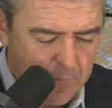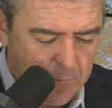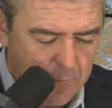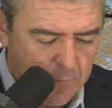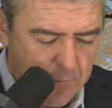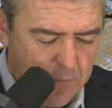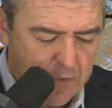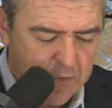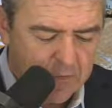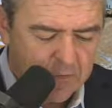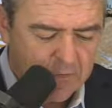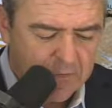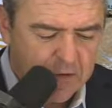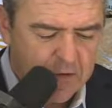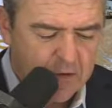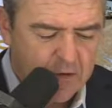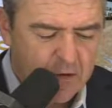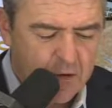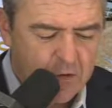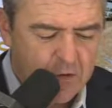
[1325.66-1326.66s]
We're going to say,
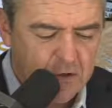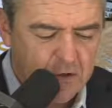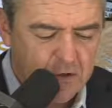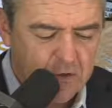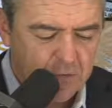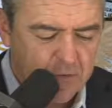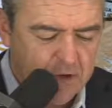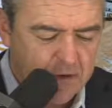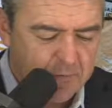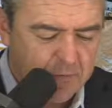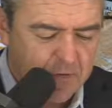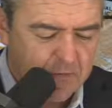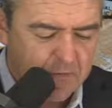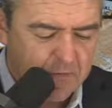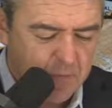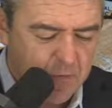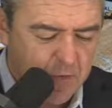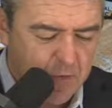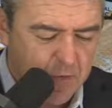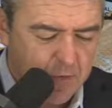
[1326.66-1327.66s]
y'all can correct me if
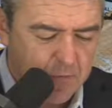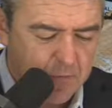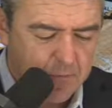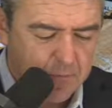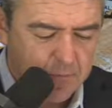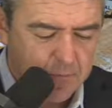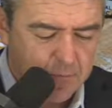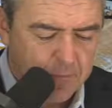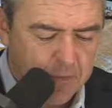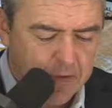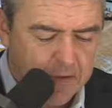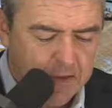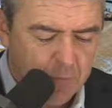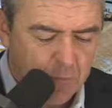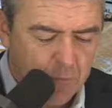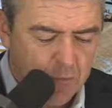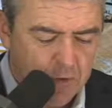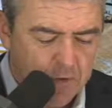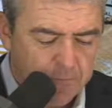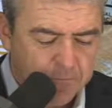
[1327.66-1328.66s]
I'm wrong, but he
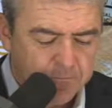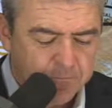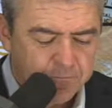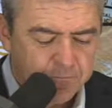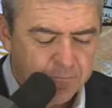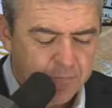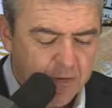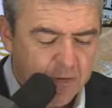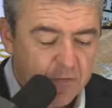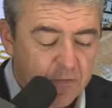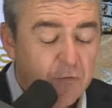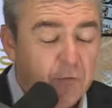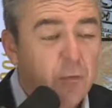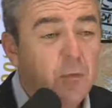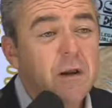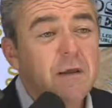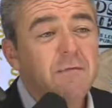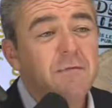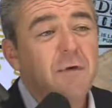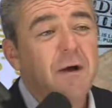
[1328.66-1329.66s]
won
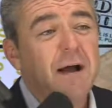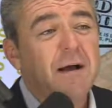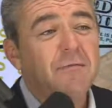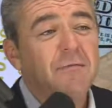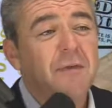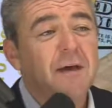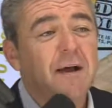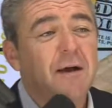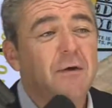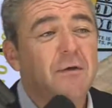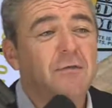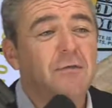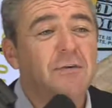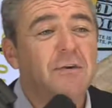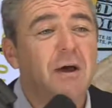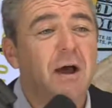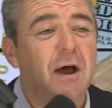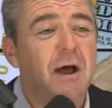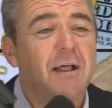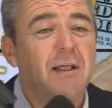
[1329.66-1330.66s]

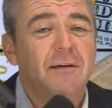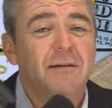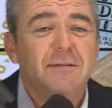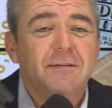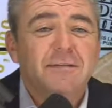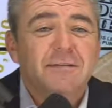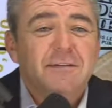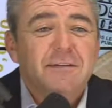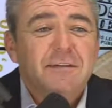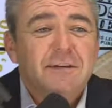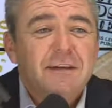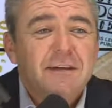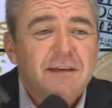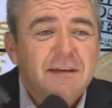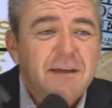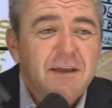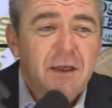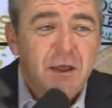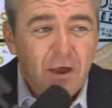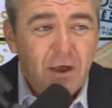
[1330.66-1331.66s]
$25,000
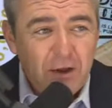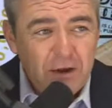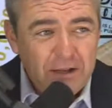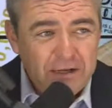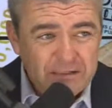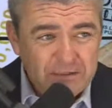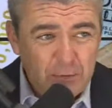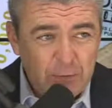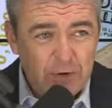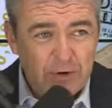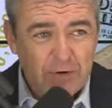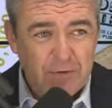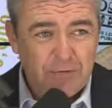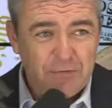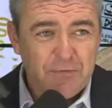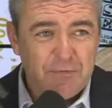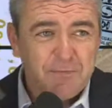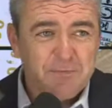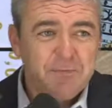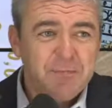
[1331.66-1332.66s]
hunting squirrels.